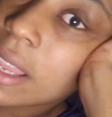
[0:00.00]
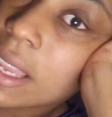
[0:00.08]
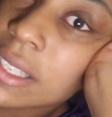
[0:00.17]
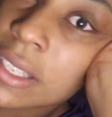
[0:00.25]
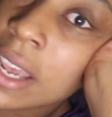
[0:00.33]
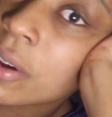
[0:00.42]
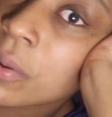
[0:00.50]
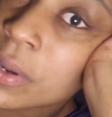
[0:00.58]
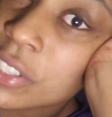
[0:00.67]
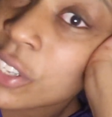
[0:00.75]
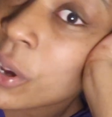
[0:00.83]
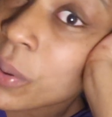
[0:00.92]
It's not going
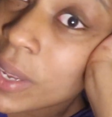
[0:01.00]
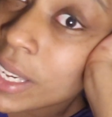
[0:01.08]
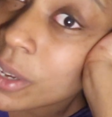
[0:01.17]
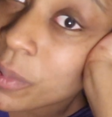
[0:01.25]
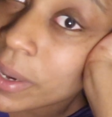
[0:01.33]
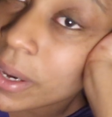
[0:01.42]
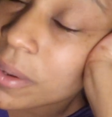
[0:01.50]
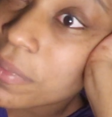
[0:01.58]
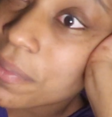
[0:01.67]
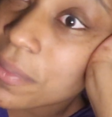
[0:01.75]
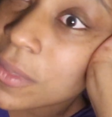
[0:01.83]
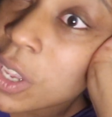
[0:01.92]
to go anywhere.
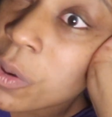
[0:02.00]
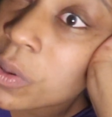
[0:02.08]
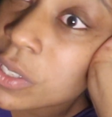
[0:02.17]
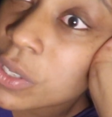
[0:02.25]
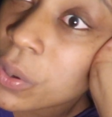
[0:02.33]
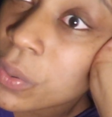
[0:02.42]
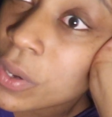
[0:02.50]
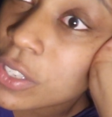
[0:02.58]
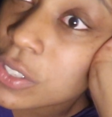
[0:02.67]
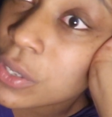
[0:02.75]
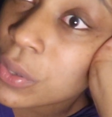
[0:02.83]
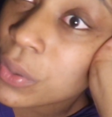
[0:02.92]
No one's going
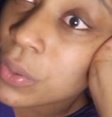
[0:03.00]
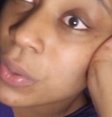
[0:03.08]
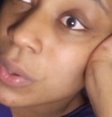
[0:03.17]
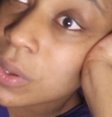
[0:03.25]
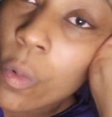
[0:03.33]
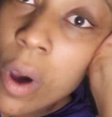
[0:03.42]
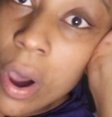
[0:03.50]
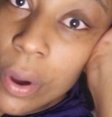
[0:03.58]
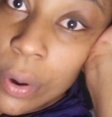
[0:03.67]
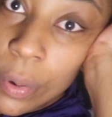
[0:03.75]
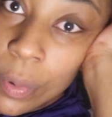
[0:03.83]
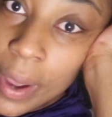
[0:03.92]
to
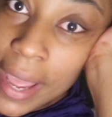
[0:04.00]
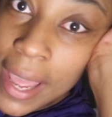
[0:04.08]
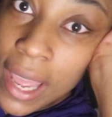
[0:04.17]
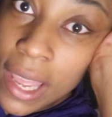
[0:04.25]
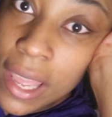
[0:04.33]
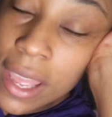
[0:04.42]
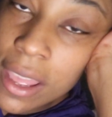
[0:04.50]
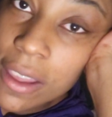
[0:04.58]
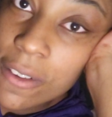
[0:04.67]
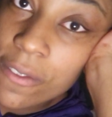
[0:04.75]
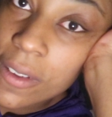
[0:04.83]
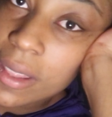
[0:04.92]
walk away
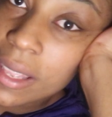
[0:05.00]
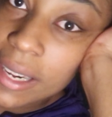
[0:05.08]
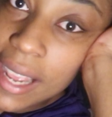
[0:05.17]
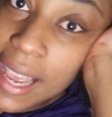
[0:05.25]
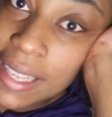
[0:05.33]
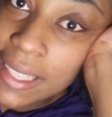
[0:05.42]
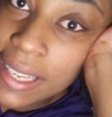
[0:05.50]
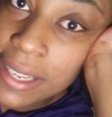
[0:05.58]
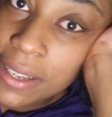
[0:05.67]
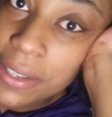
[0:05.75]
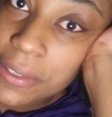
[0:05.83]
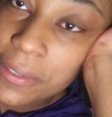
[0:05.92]
feeling as
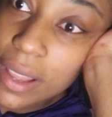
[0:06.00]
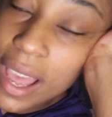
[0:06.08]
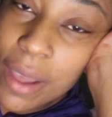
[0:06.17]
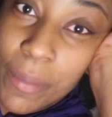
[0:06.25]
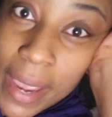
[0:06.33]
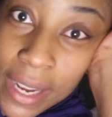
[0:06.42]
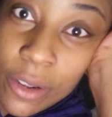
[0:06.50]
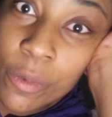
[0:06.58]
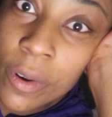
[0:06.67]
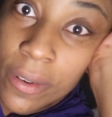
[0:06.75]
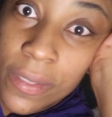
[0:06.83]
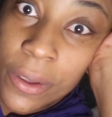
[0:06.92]
if I made it
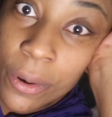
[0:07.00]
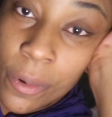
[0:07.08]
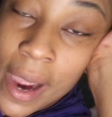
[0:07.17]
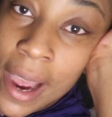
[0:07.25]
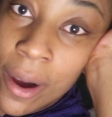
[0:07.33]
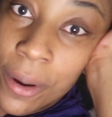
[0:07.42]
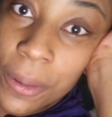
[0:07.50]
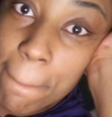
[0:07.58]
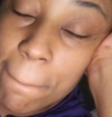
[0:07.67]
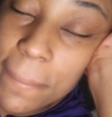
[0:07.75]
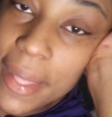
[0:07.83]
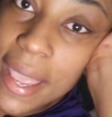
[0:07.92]
worth their while
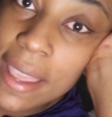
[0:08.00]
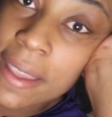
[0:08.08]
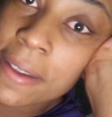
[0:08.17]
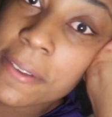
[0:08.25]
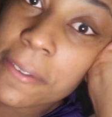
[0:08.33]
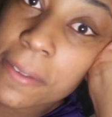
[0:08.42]
if